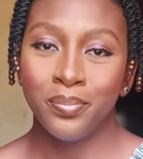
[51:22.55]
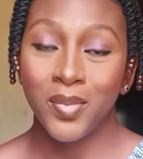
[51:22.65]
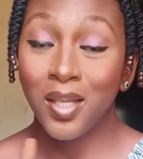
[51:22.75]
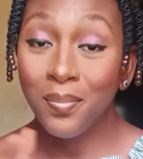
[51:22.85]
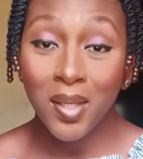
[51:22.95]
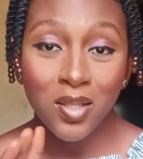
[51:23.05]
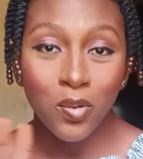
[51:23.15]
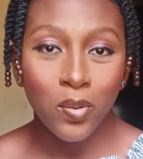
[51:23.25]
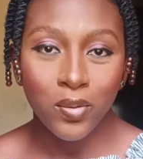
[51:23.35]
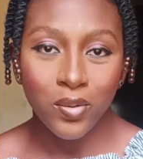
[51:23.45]
It makes a
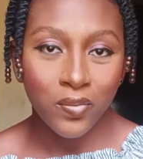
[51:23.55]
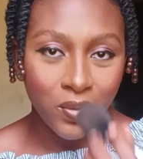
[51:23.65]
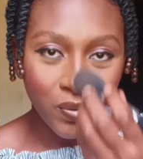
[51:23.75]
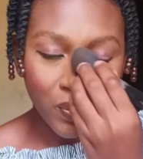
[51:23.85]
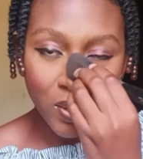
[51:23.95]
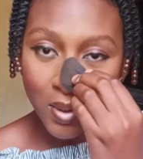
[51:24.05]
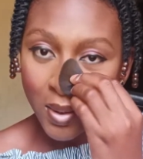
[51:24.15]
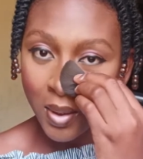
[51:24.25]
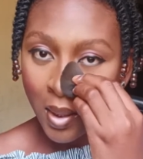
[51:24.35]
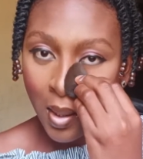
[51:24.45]
world of difference.
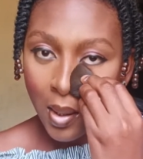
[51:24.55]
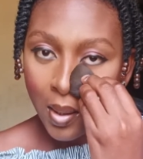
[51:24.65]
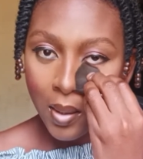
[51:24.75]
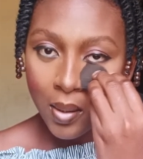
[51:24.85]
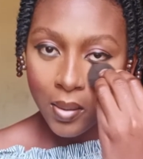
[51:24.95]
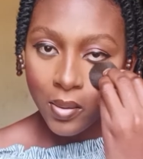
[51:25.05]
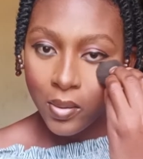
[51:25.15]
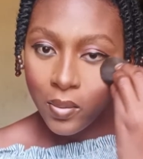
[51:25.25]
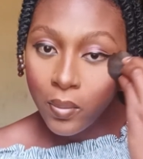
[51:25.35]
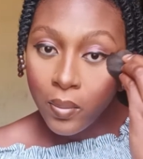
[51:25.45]
So